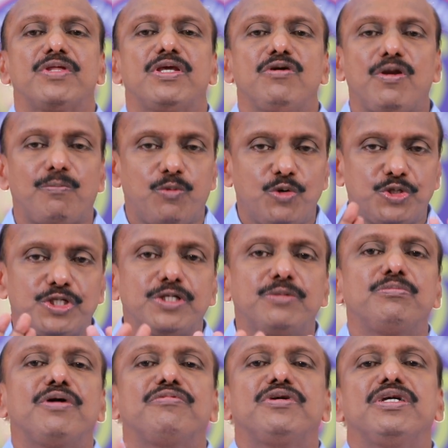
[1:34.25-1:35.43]
he will push
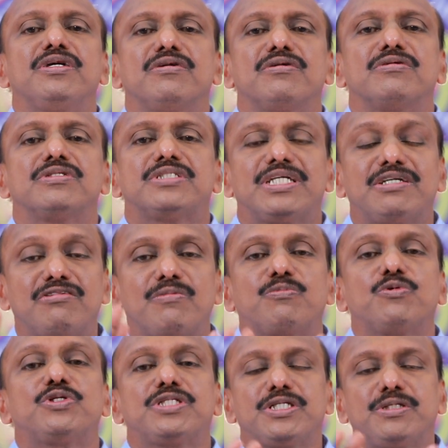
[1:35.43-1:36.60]
him away. She will
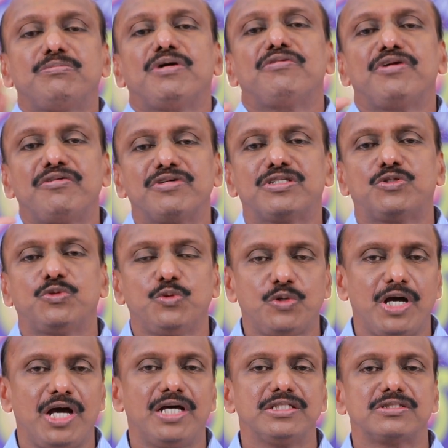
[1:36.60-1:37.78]
push him away with two
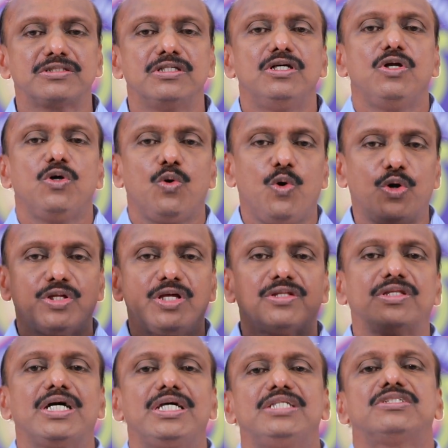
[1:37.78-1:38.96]
hands or the
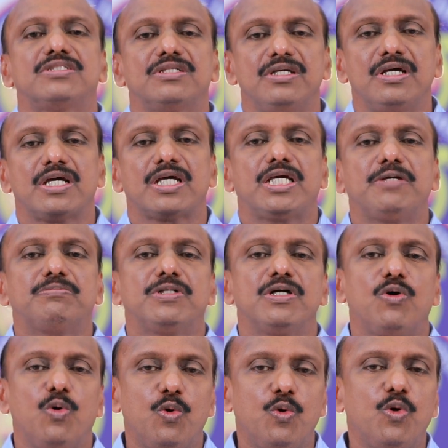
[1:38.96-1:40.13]
thighs, keep the
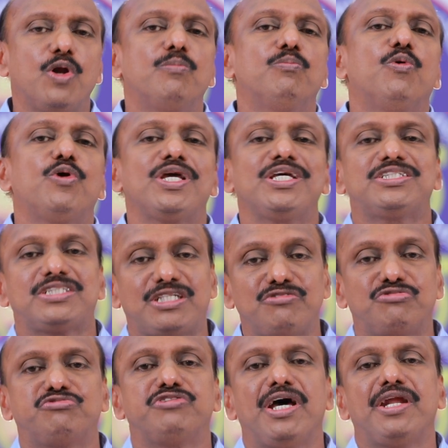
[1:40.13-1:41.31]
whole body
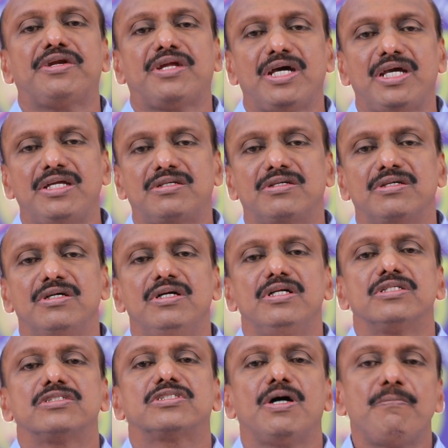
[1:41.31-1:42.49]
stiff and tight.
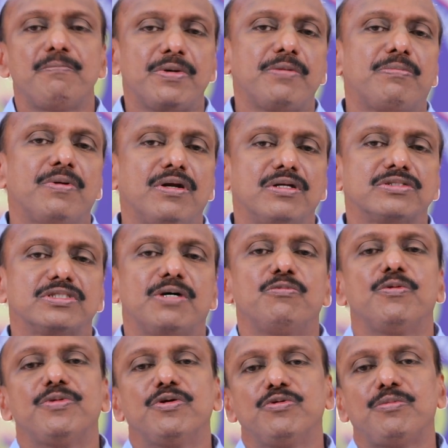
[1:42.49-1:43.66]
Some people, some
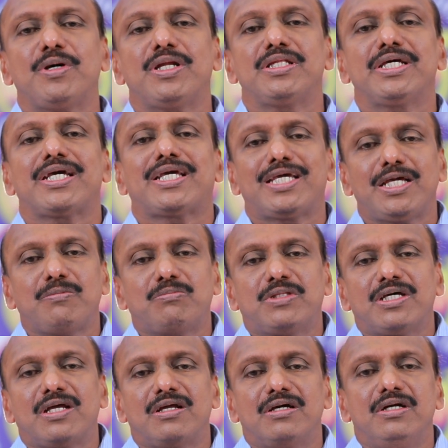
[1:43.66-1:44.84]
of the women, they keep
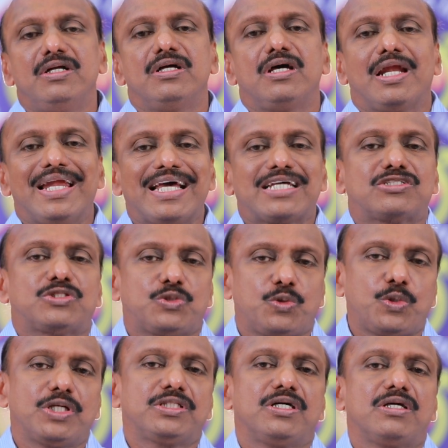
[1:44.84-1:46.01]
their legs
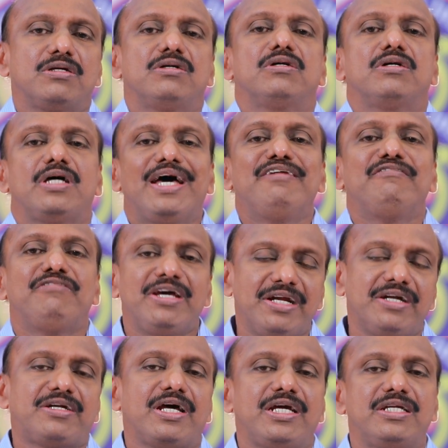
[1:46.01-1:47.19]
together and very
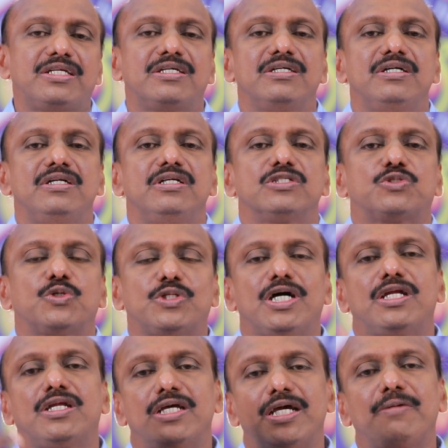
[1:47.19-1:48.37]
tight so
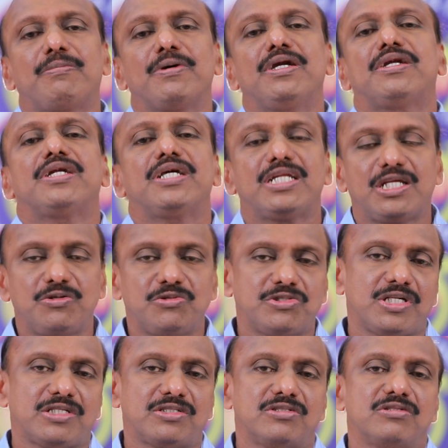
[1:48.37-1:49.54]
that a penetrative
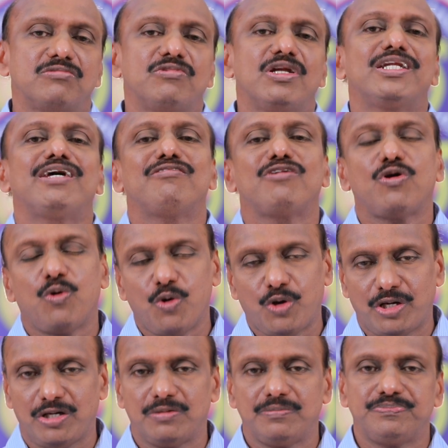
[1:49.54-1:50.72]
sex will never
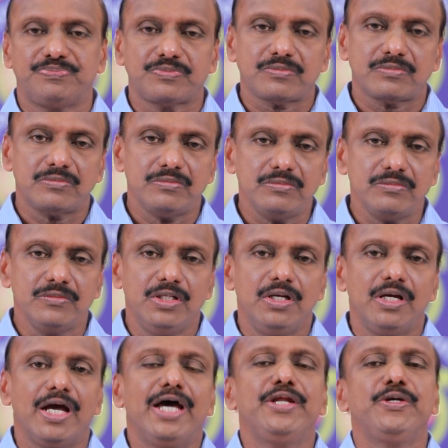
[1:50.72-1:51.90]
occur.
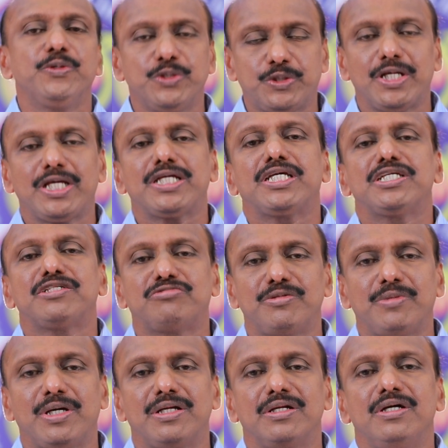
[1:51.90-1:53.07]
And usually these
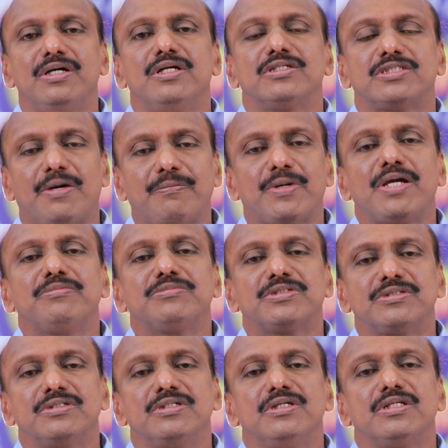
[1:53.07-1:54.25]
women,
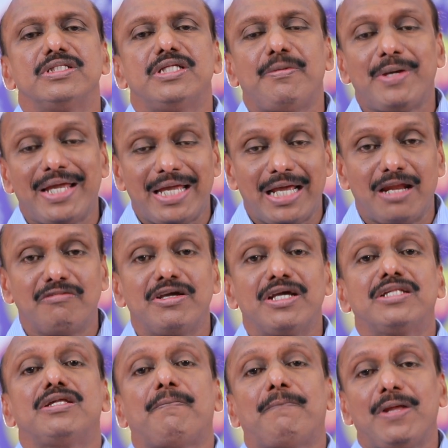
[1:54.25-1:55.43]
sometimes they may
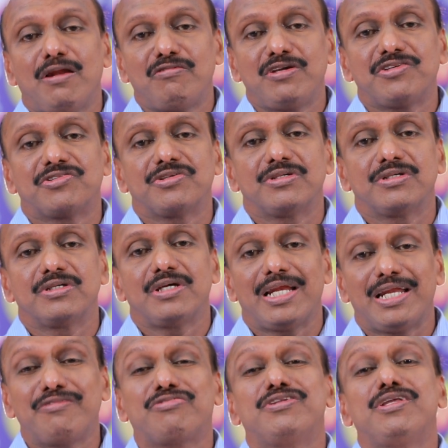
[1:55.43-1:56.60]
elevate the pelvis,
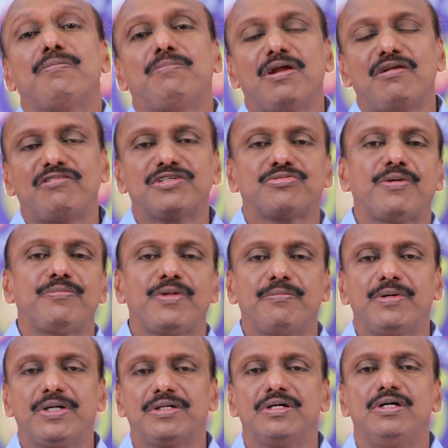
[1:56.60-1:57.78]
lift the pelvis from the
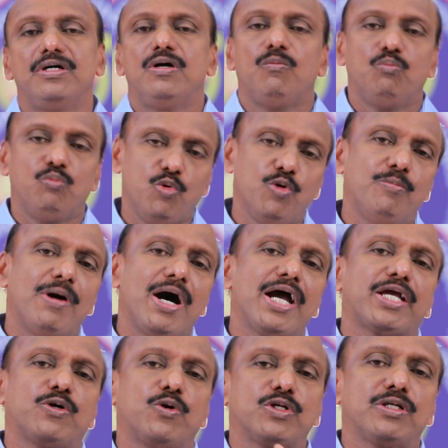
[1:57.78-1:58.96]
bed, move
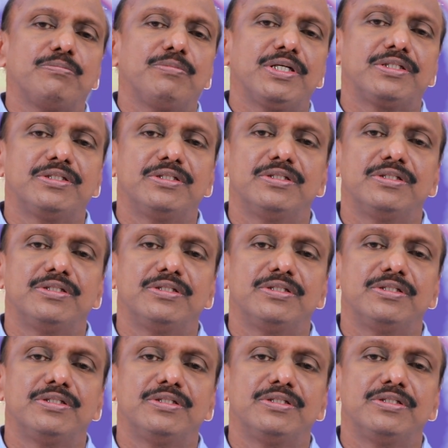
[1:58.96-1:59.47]
back on the bed,